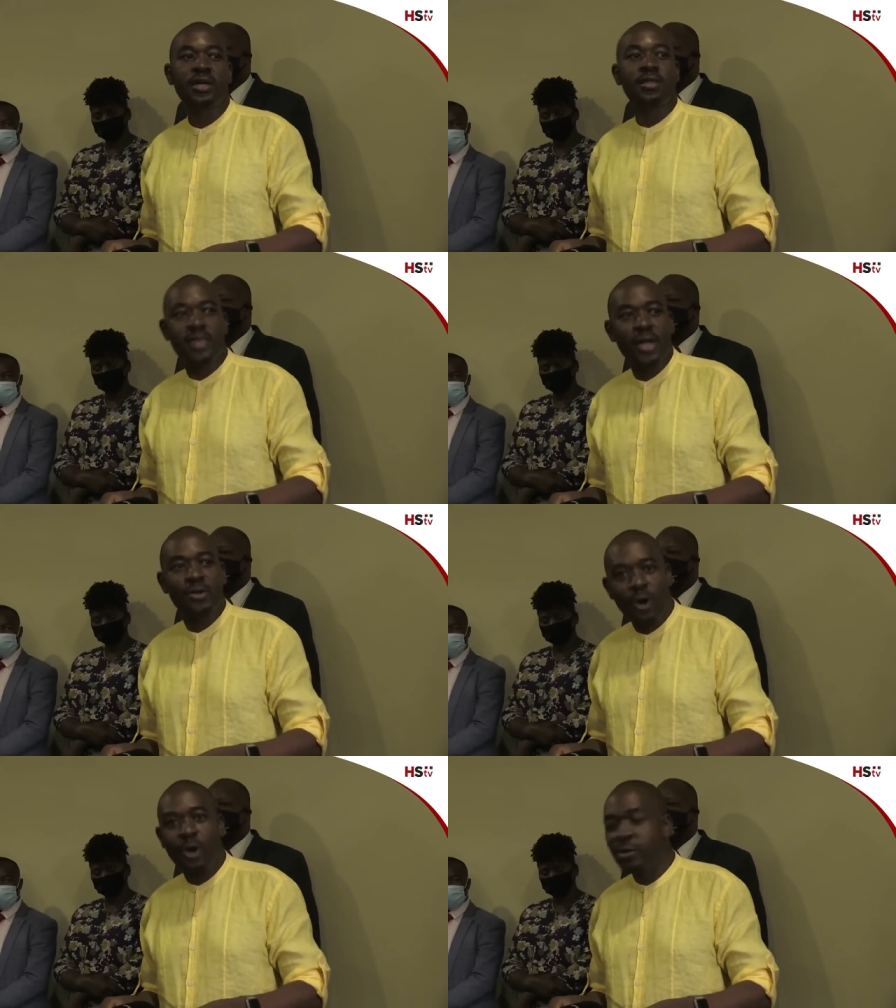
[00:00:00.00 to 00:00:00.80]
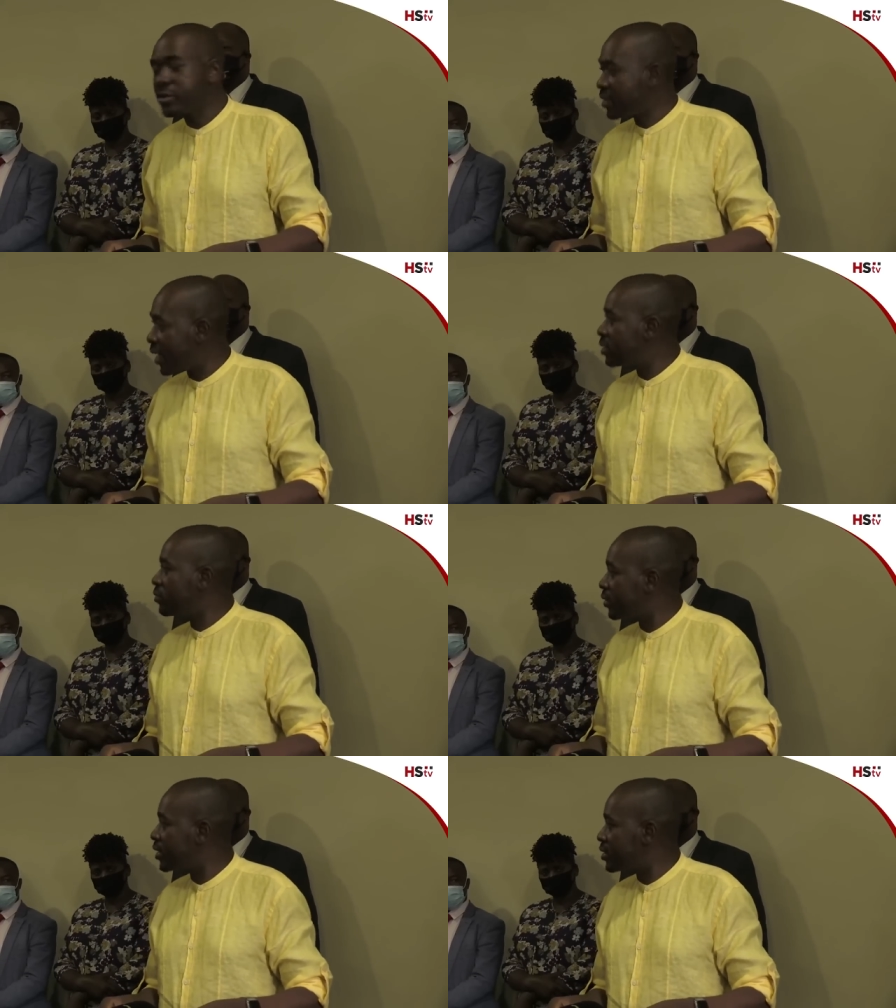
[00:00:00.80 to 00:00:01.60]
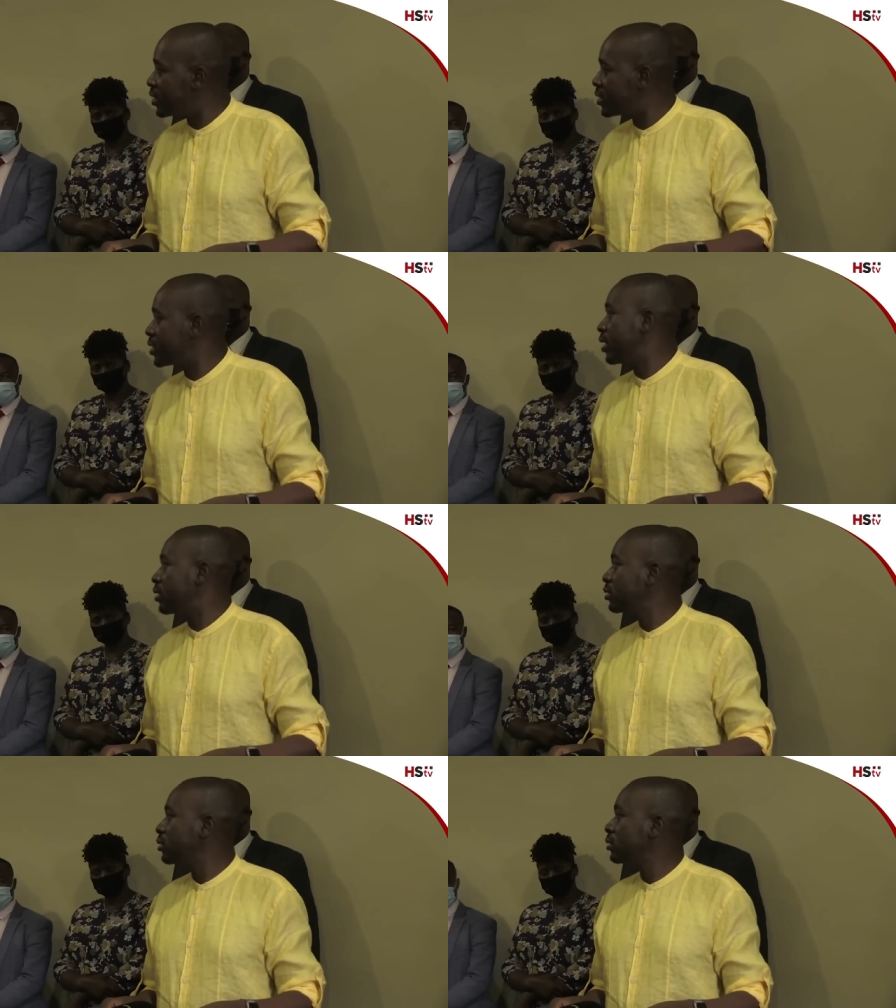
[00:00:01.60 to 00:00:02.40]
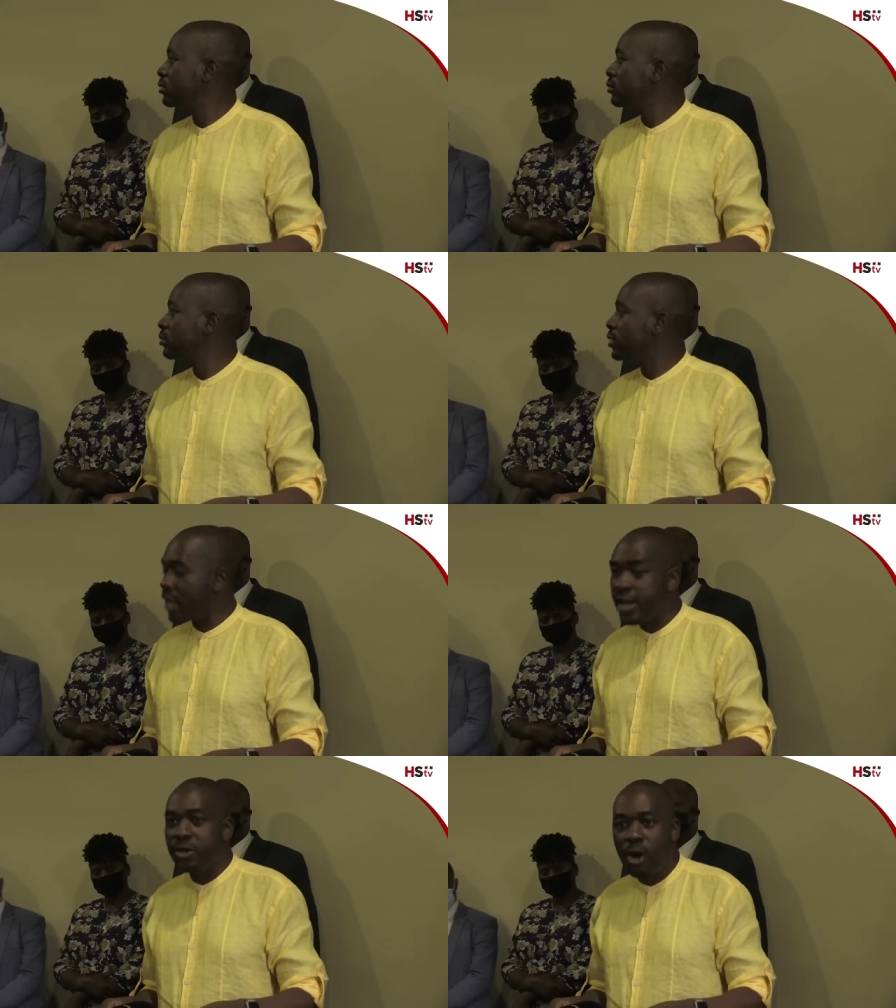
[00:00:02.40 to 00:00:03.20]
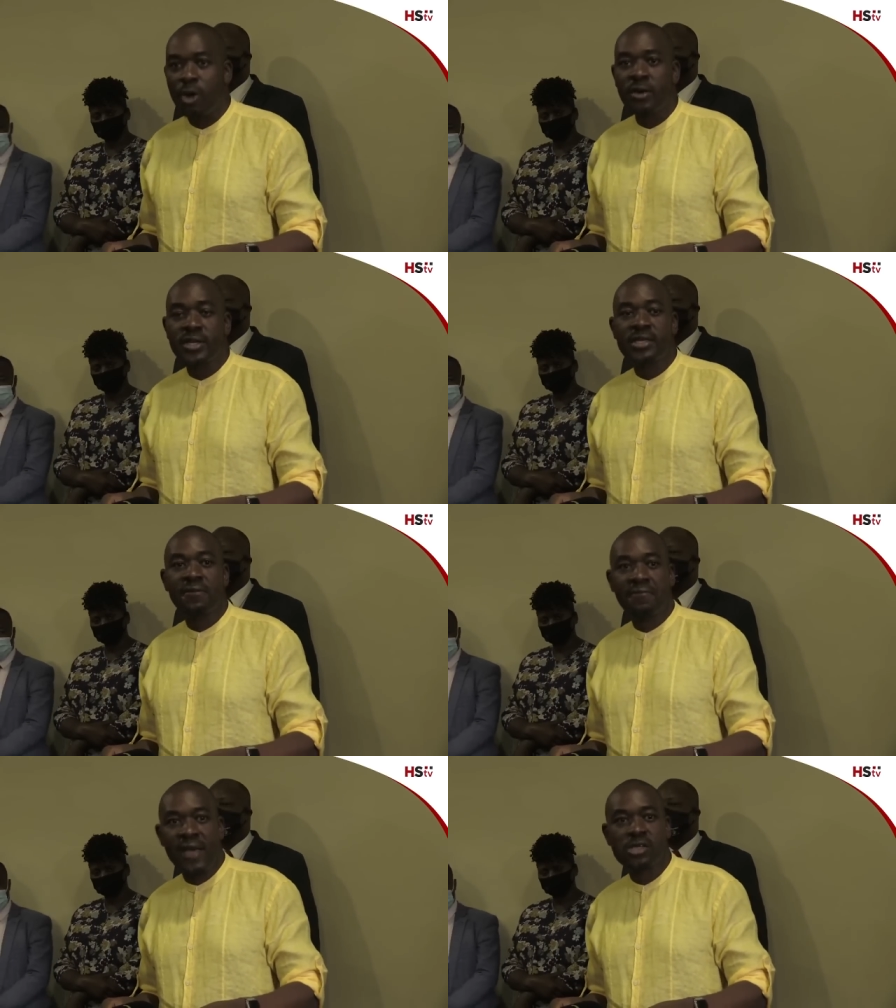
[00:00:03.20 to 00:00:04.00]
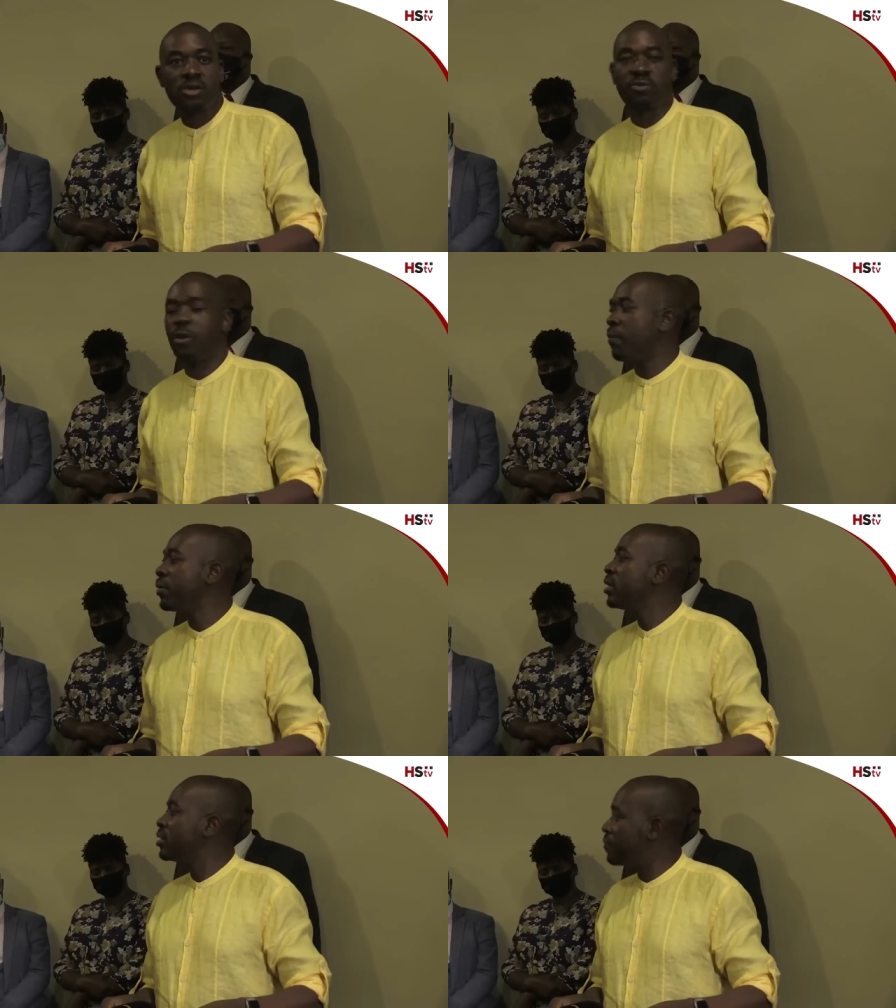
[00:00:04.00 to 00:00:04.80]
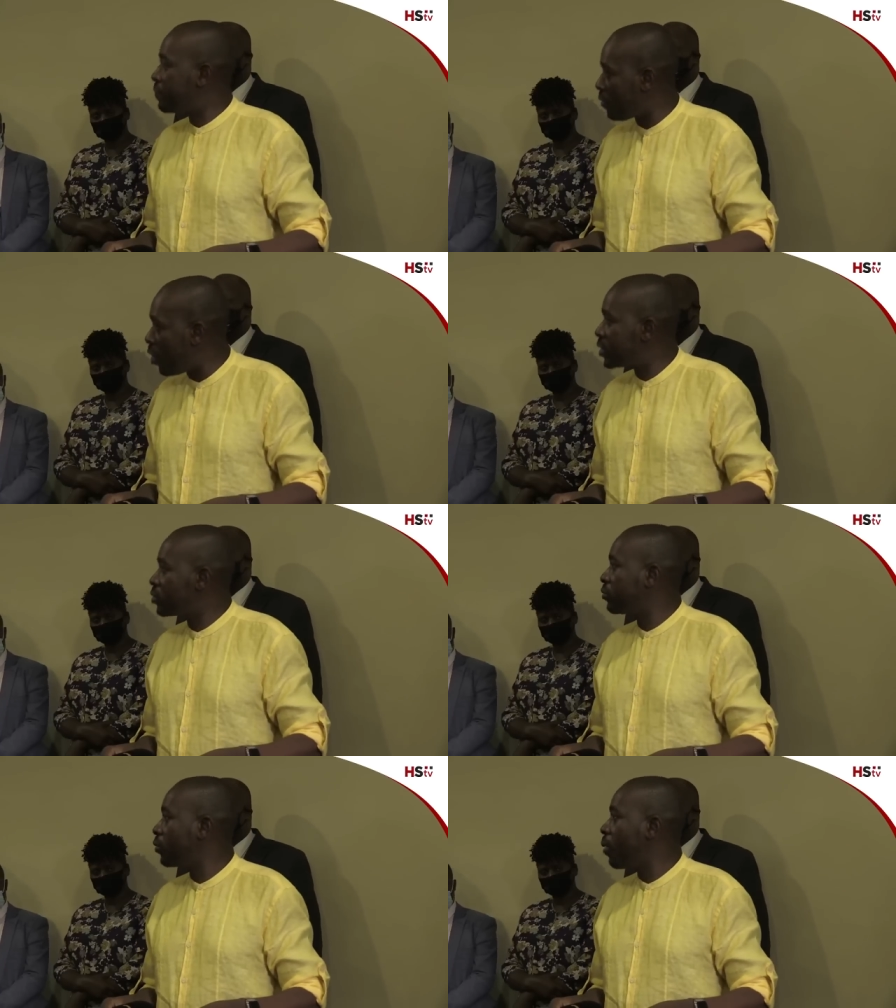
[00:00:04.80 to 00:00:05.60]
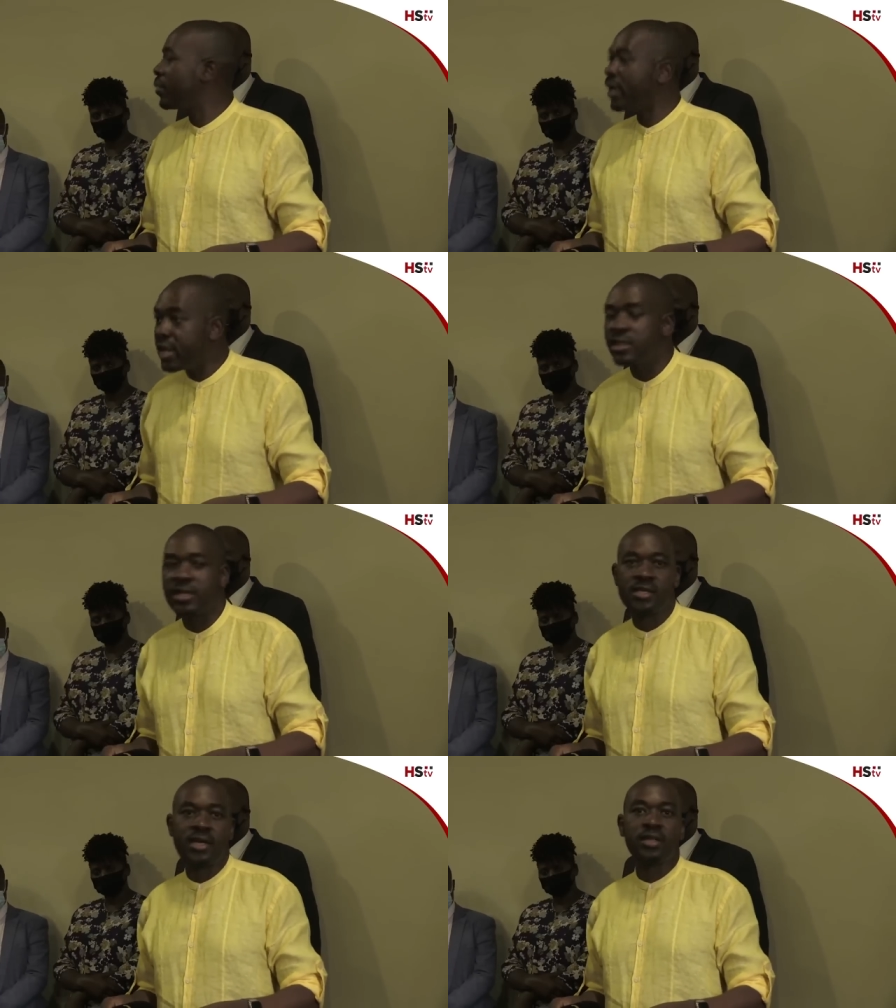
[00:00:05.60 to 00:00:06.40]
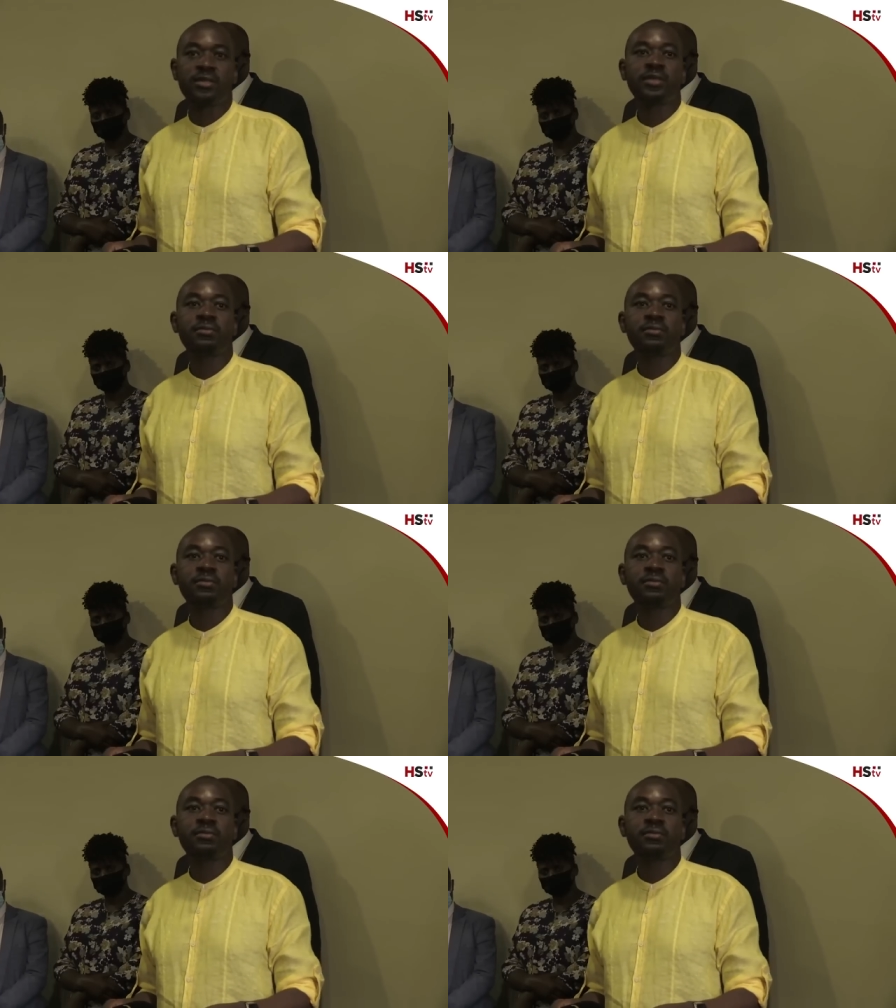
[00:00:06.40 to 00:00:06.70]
They know who stands for the citizen. They know who is the face of hope, the voice of hope in this country.